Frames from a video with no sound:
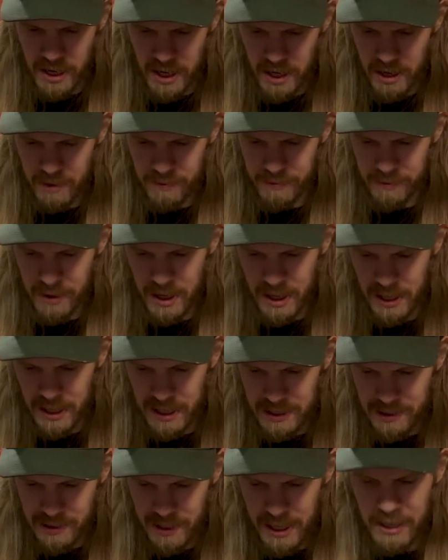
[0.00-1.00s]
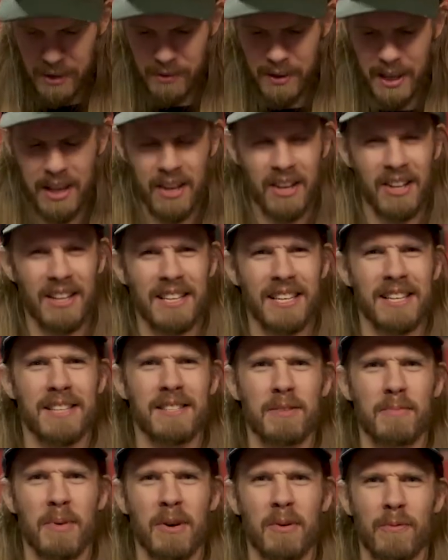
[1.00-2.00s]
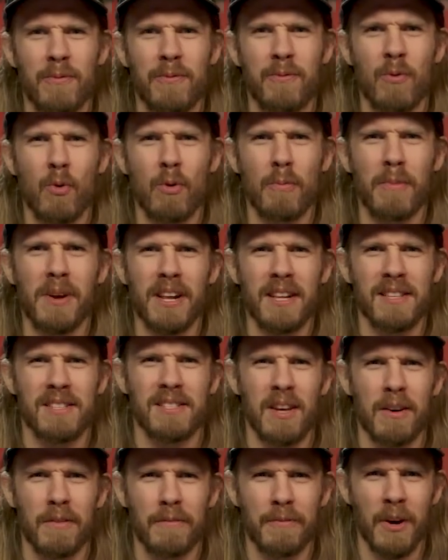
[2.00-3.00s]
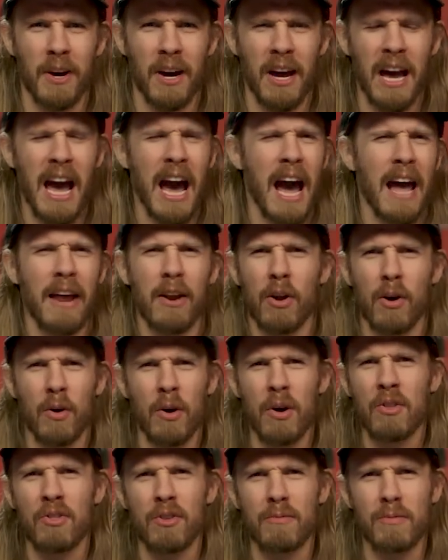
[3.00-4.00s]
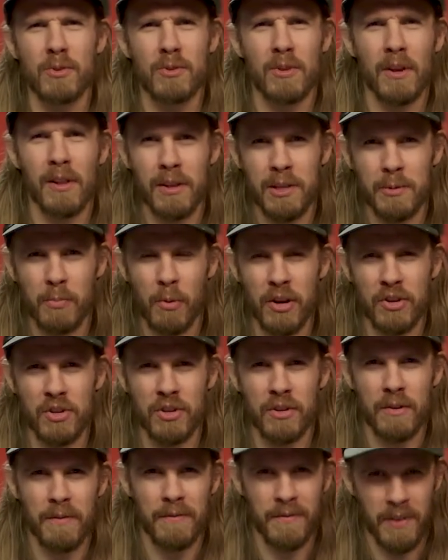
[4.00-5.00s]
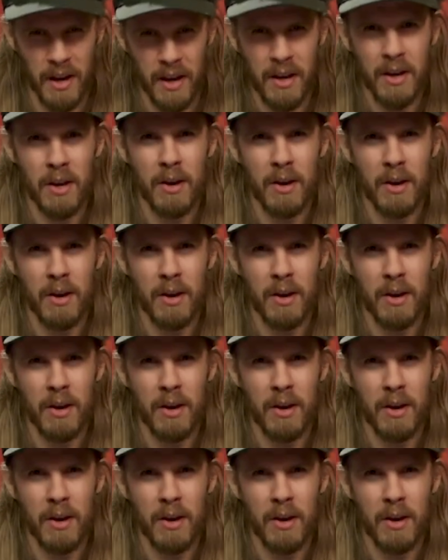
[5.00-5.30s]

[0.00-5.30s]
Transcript: of Light on the Hill is about 4 minutes of, I don't know, the musical expression of